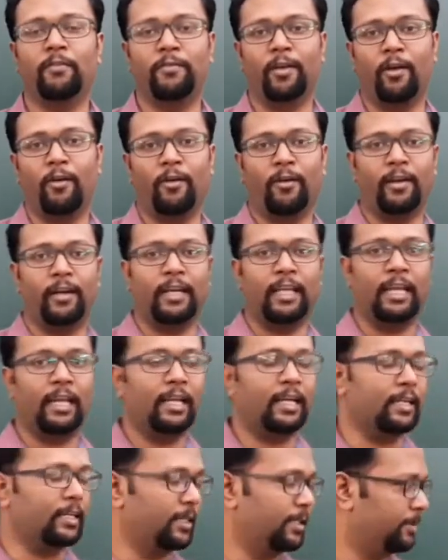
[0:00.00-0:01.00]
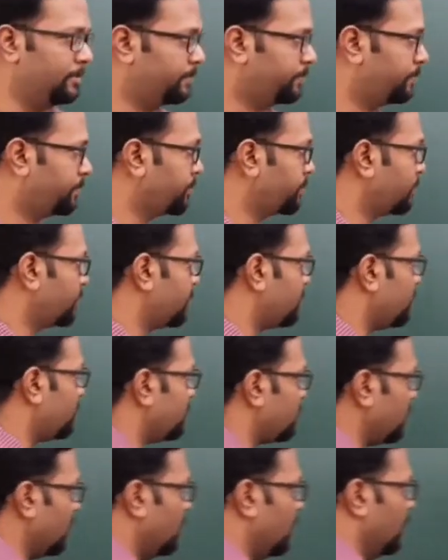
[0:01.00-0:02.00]
we already learned.
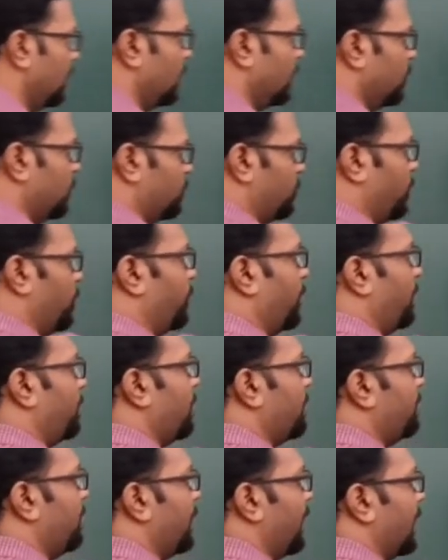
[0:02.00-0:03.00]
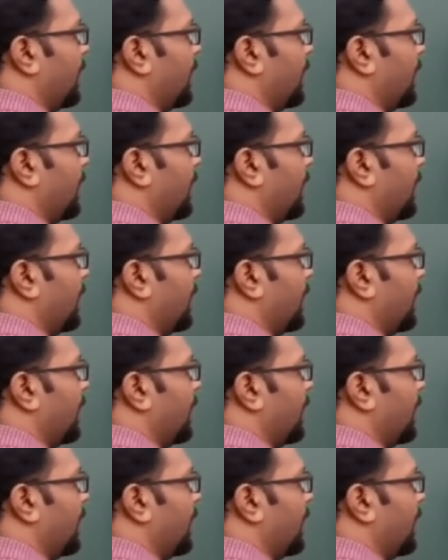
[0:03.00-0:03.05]
So you remember a